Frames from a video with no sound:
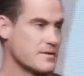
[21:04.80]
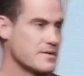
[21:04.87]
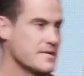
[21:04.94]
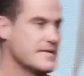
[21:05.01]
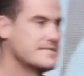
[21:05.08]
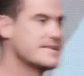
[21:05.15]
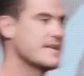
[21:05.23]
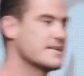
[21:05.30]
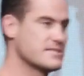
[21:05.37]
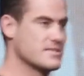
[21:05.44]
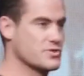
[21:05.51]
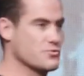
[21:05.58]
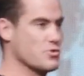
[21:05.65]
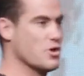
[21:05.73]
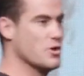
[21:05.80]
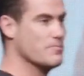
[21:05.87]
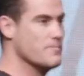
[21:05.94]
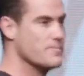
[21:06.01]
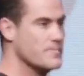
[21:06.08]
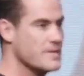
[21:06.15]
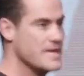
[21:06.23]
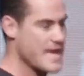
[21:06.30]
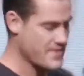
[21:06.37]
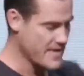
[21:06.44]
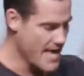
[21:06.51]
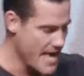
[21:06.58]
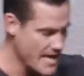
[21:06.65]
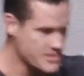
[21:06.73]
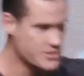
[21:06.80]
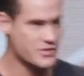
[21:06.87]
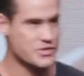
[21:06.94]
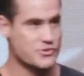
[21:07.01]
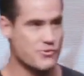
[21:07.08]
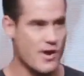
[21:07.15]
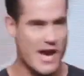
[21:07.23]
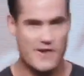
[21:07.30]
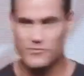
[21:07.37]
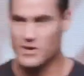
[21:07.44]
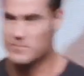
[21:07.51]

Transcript: He takes this robe at the edge of the driveway